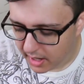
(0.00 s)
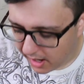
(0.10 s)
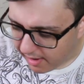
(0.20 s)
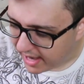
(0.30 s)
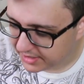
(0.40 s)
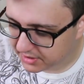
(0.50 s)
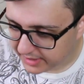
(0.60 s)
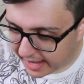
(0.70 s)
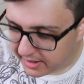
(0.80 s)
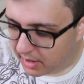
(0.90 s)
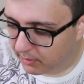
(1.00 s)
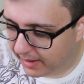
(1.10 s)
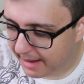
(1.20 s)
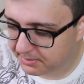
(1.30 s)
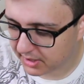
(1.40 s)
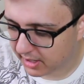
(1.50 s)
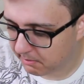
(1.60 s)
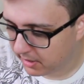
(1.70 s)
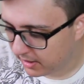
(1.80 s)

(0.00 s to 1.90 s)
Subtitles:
All right, so that wraps up